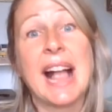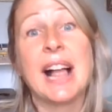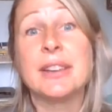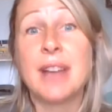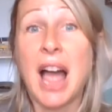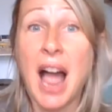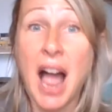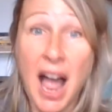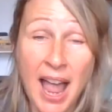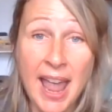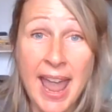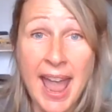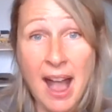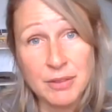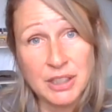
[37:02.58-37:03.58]
and
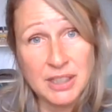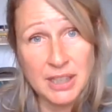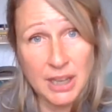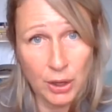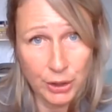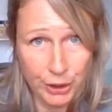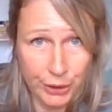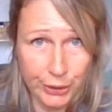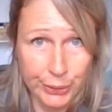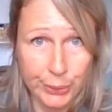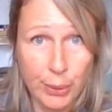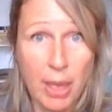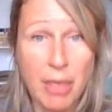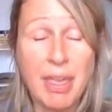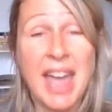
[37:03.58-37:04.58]
I have to tell
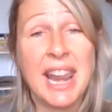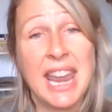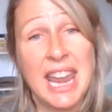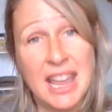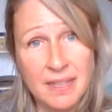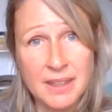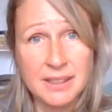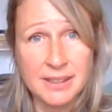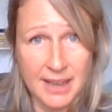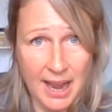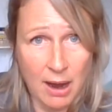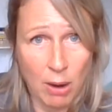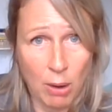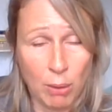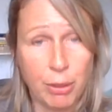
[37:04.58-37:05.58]
you that in the
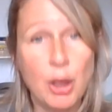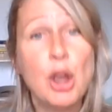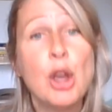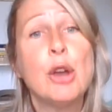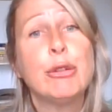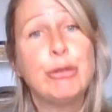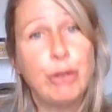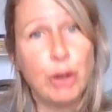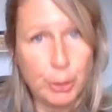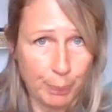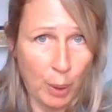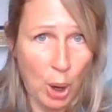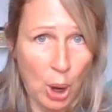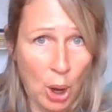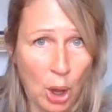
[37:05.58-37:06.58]
South,
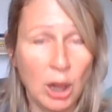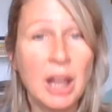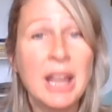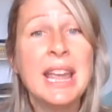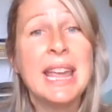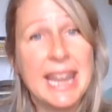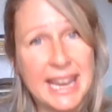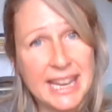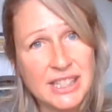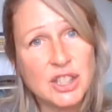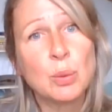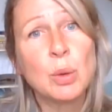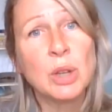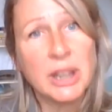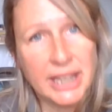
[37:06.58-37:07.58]
football is
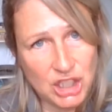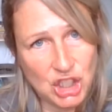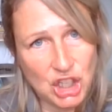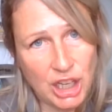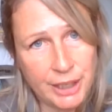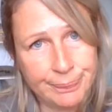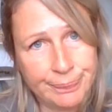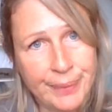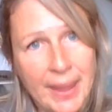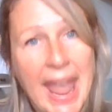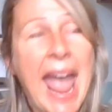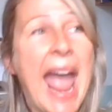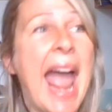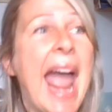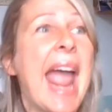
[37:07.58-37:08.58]
a religion.
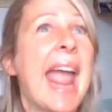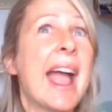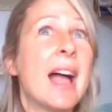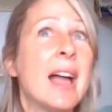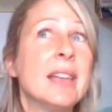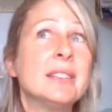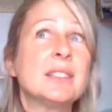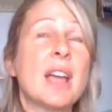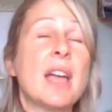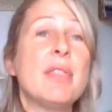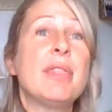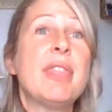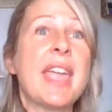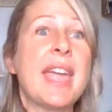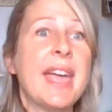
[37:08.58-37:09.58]
And
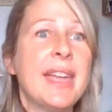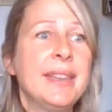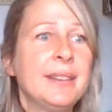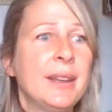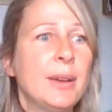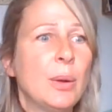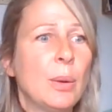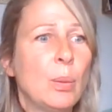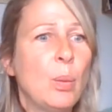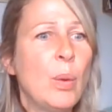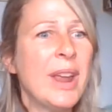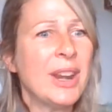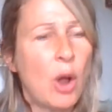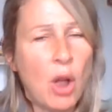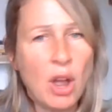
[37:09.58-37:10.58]
then
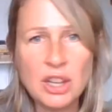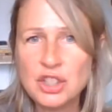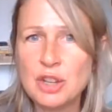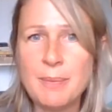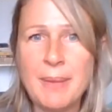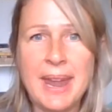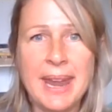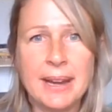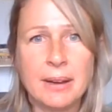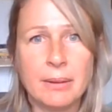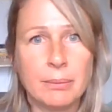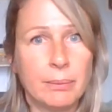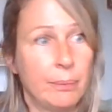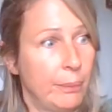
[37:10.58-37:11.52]
went on to make